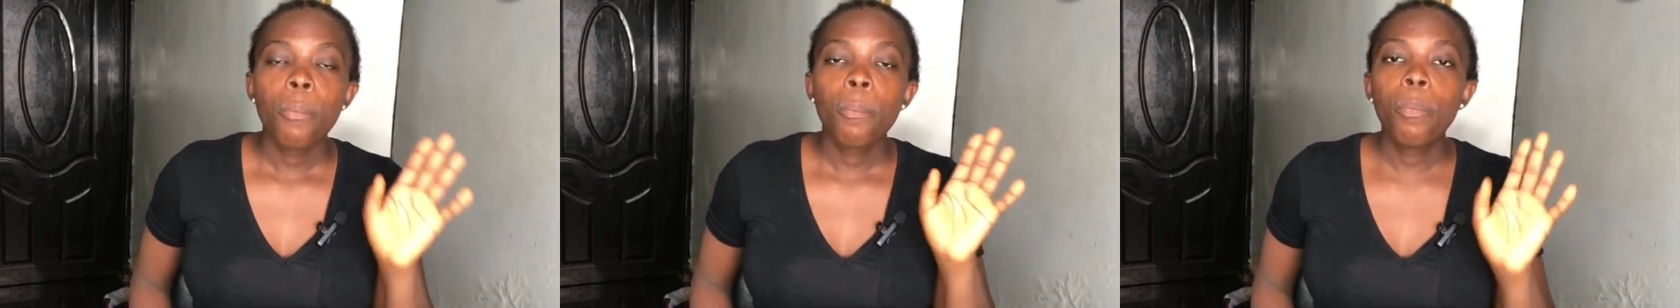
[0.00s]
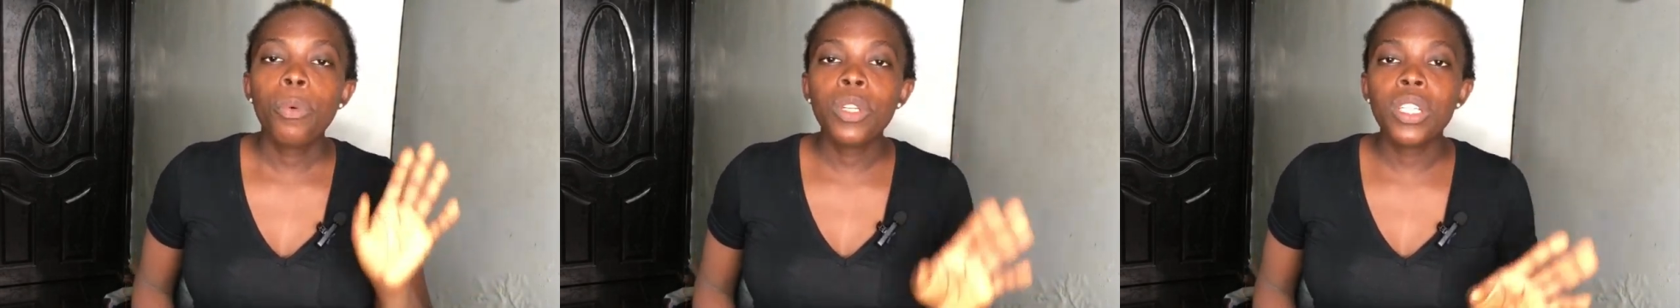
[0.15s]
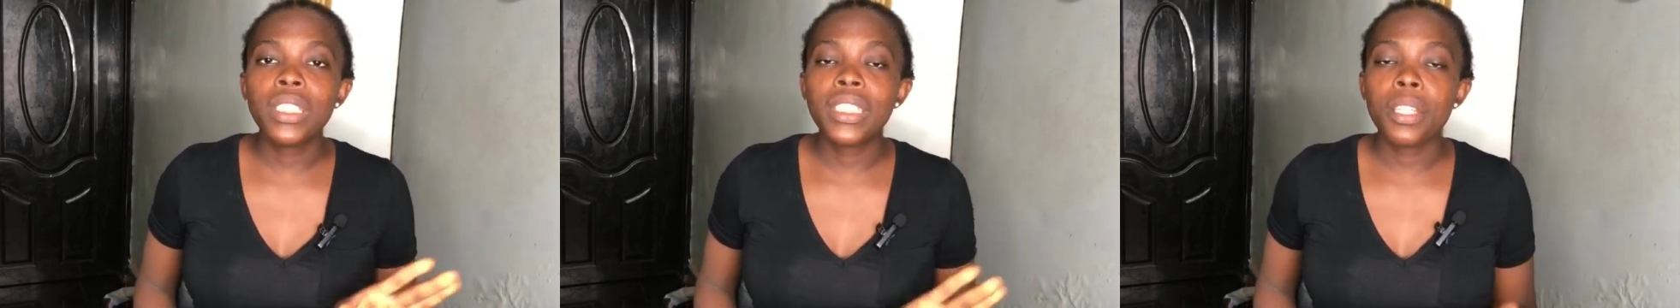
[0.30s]

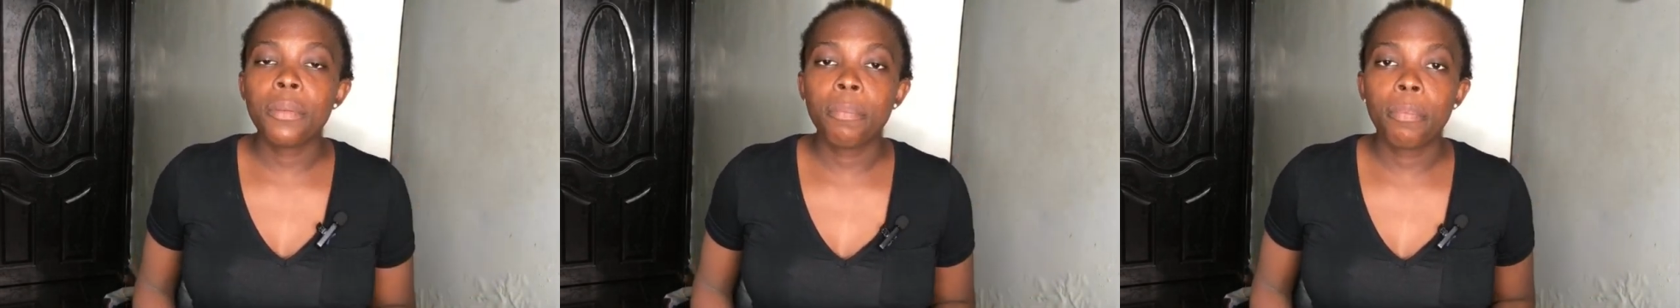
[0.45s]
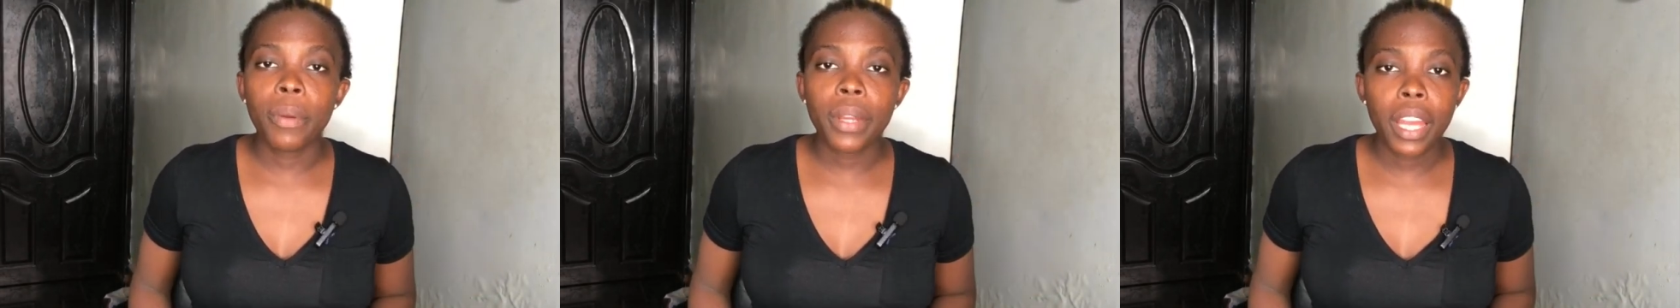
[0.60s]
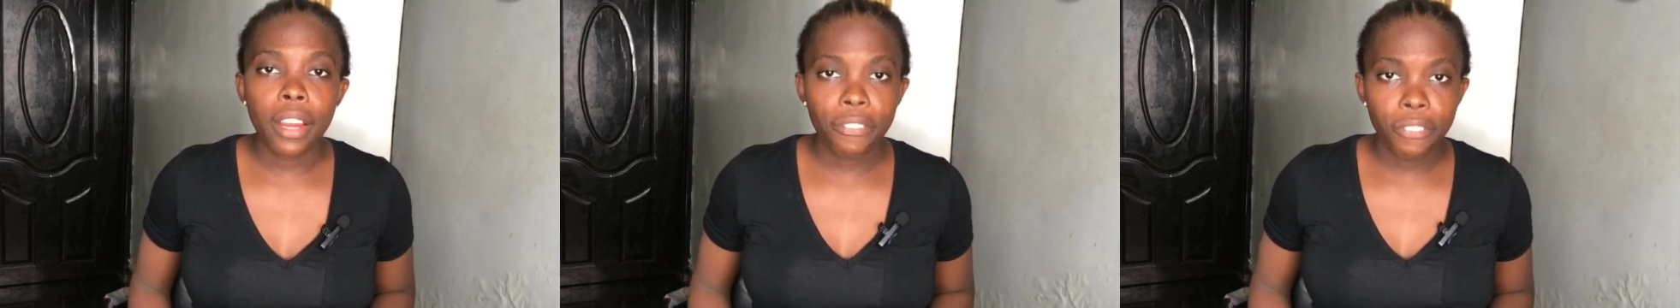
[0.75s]
put it in
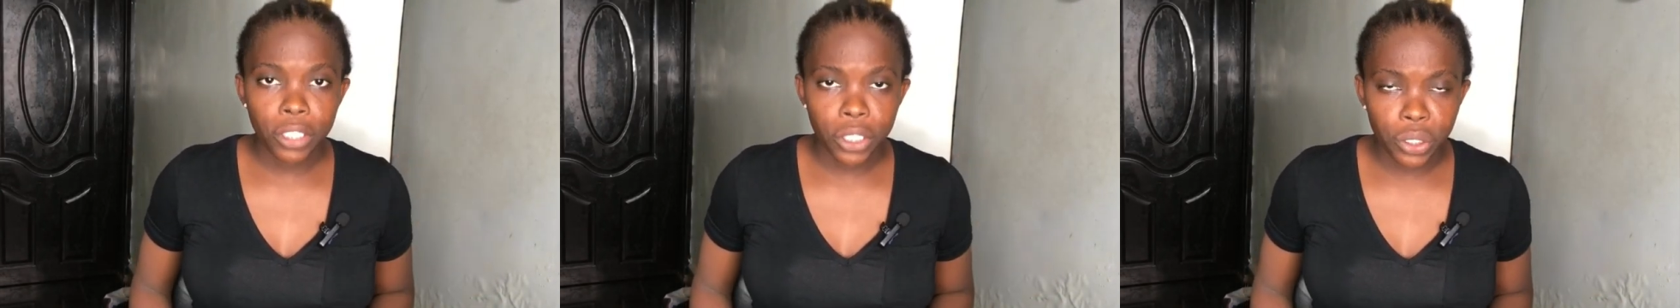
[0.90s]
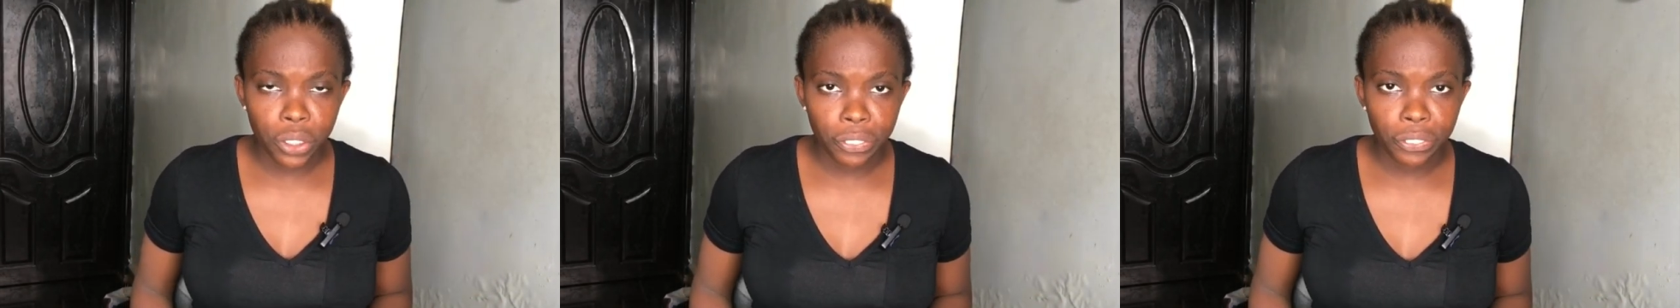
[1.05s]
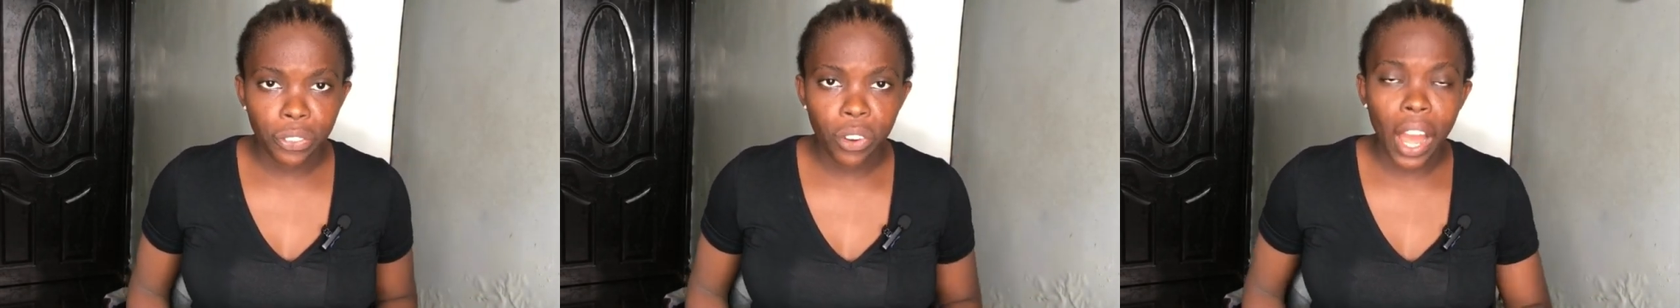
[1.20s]
prayer
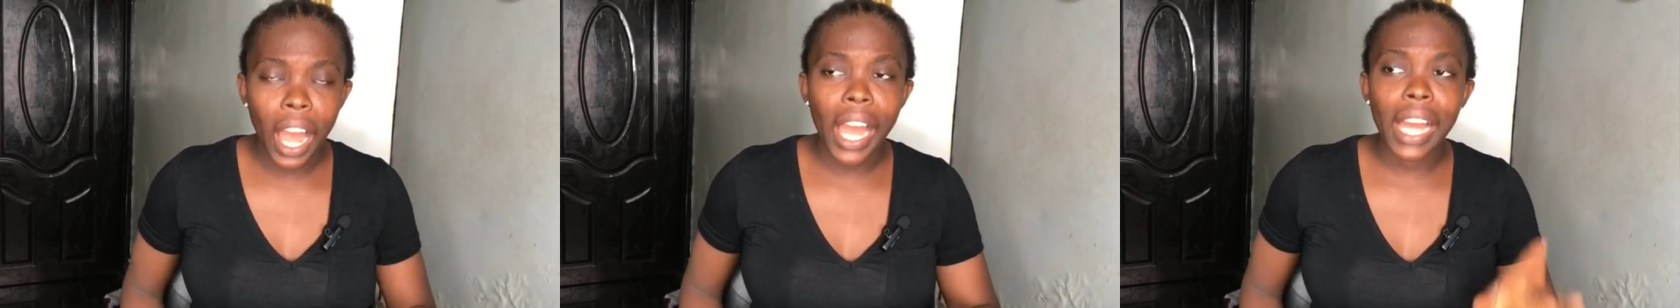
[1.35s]
first of all.